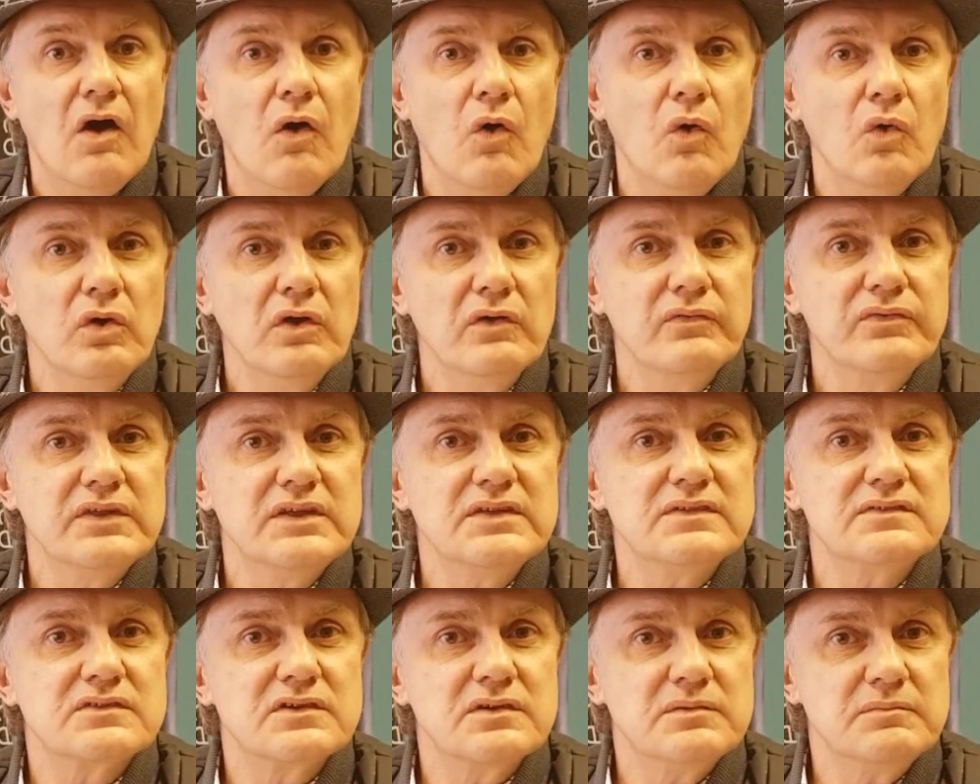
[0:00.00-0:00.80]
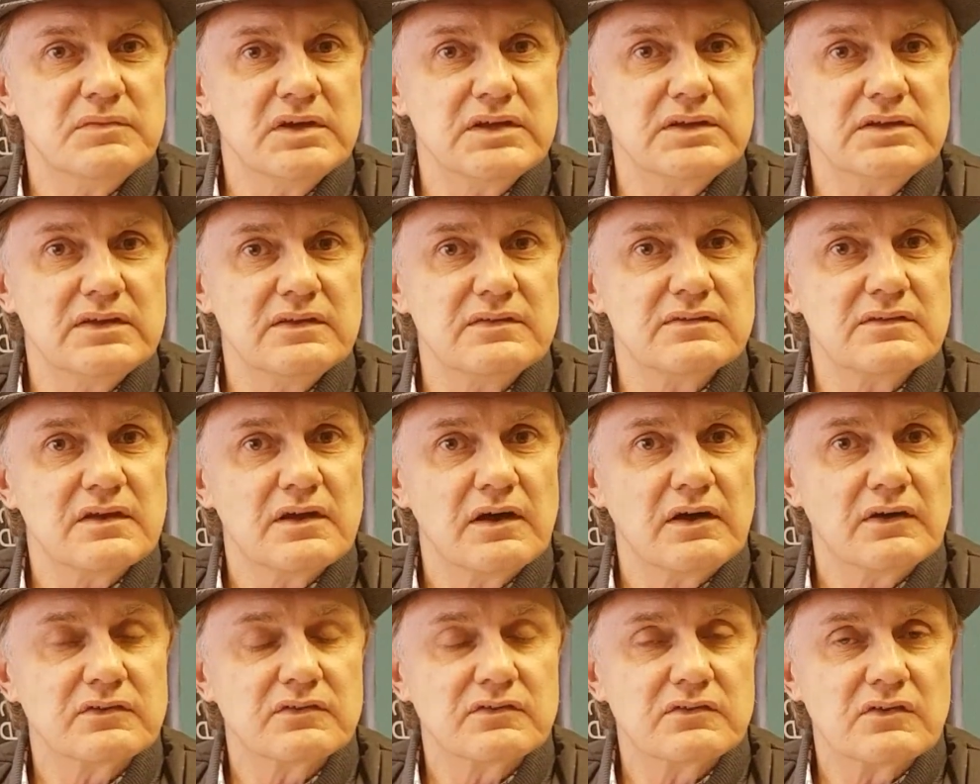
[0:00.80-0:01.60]
All of these committees and
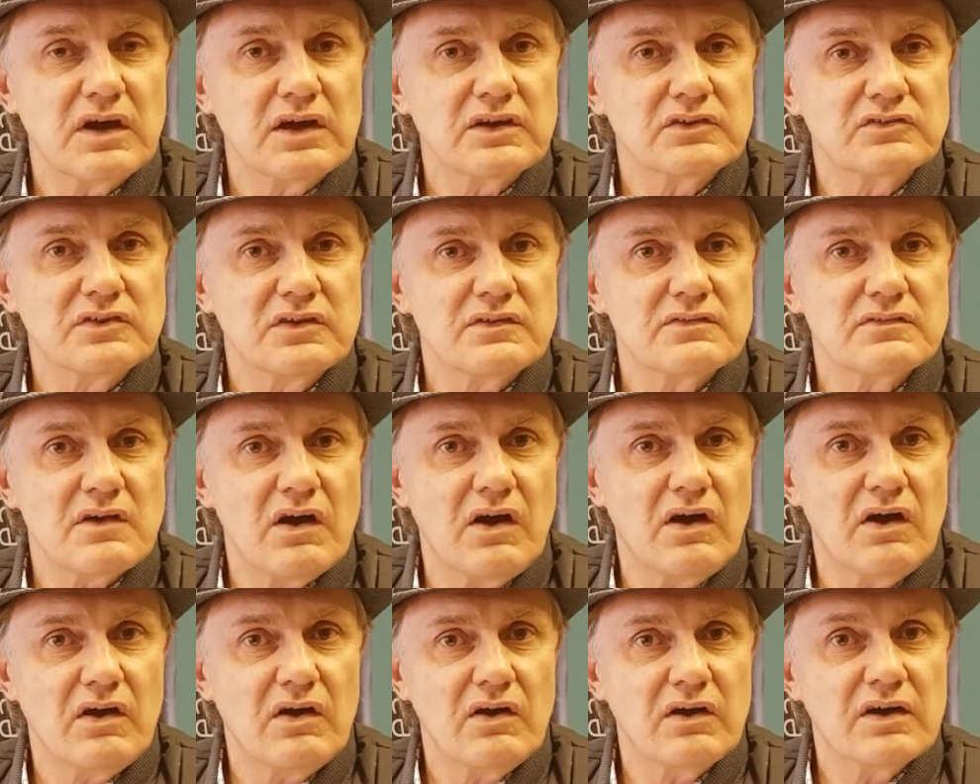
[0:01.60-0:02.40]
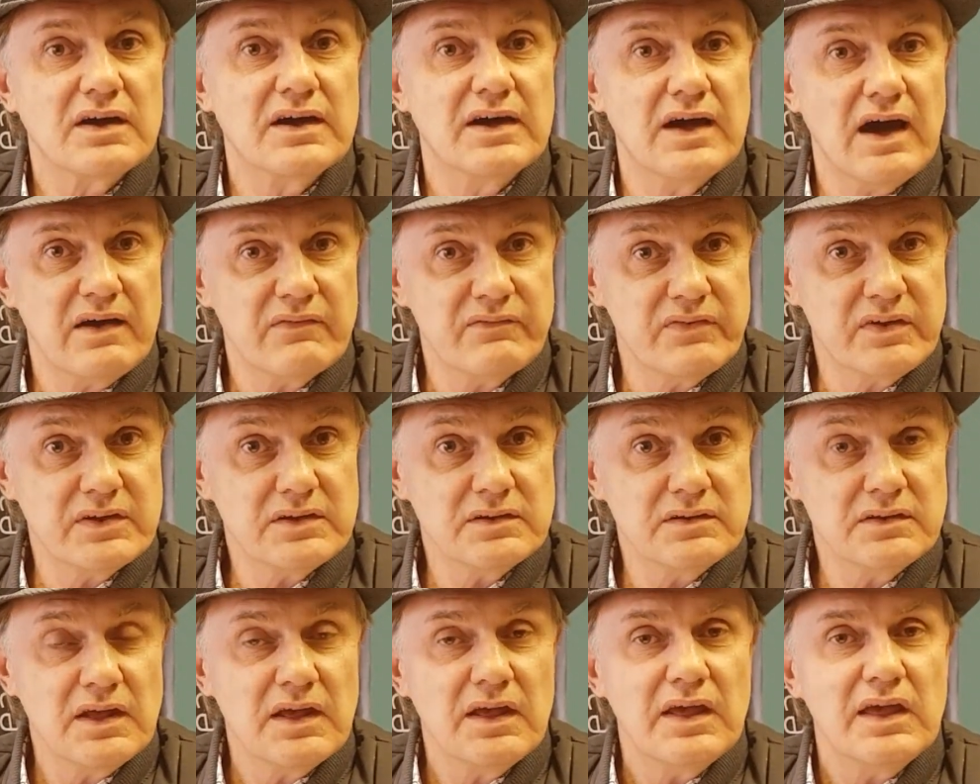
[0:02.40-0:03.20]
our structures are
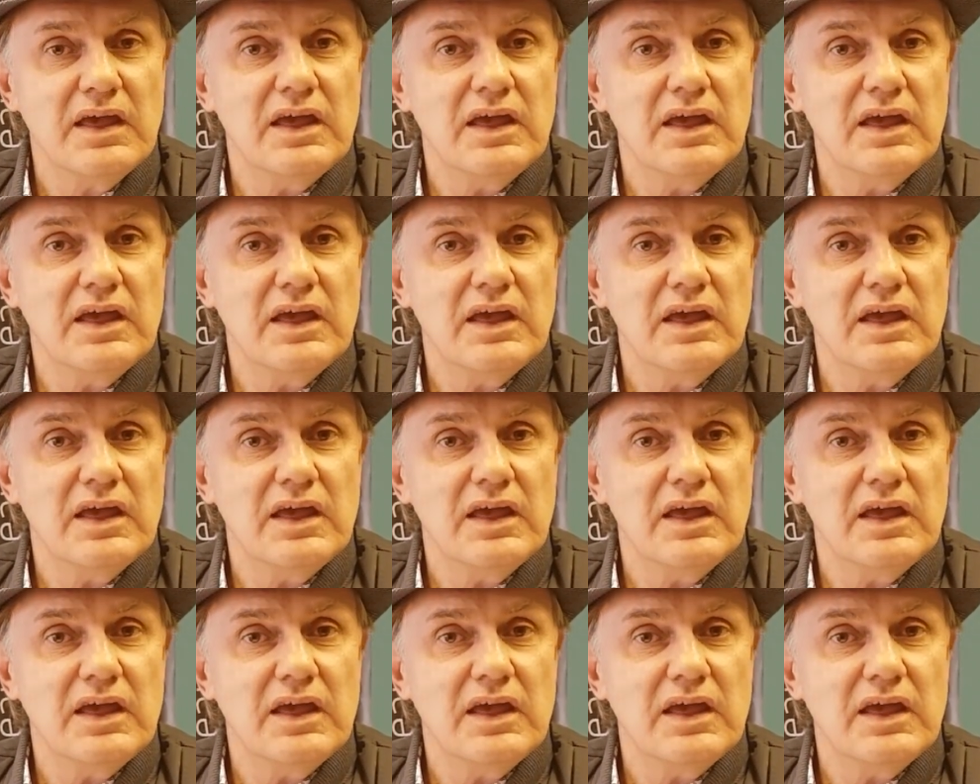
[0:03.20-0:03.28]
governed